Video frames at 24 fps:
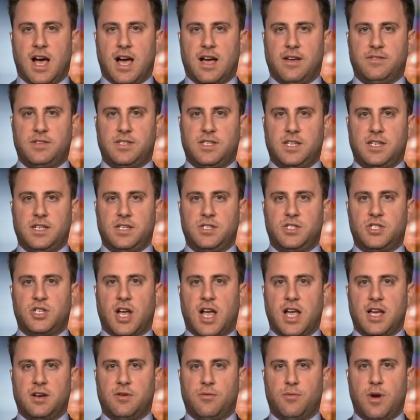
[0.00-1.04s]
I've seen
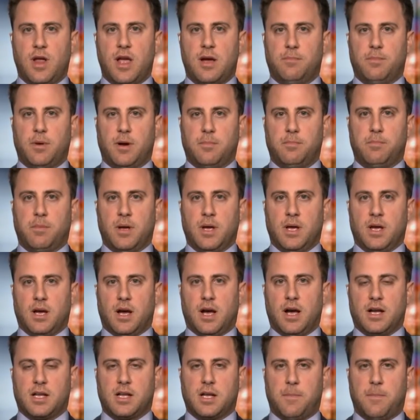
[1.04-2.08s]
China ramp up
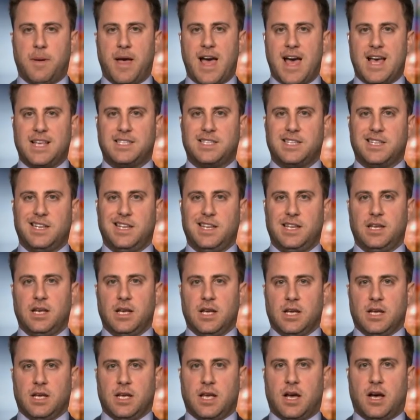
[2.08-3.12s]
uh, capacity
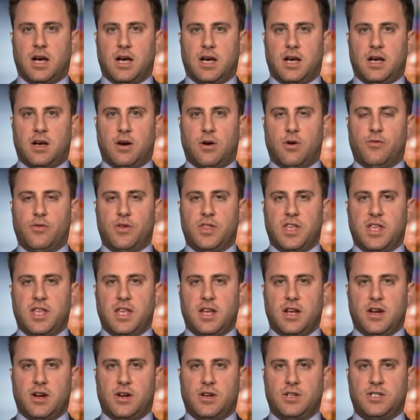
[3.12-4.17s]
uh, over the
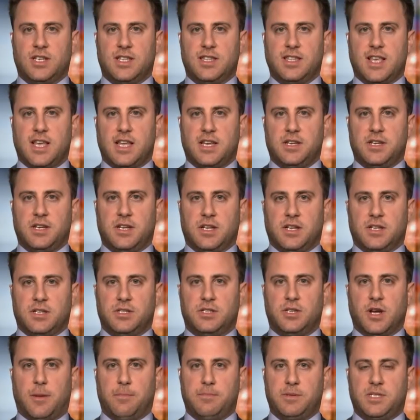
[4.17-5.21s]
years and then
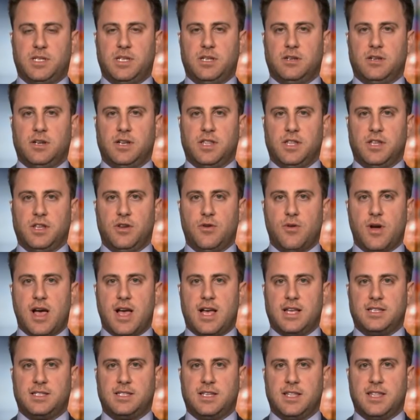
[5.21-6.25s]
dump steel in the
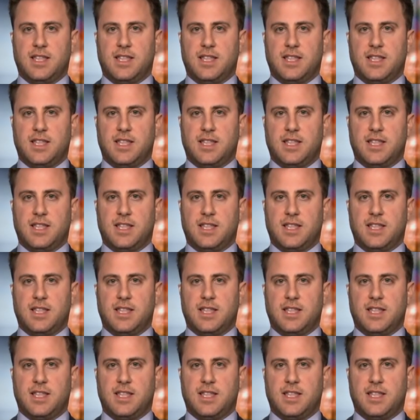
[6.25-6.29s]
U.S.,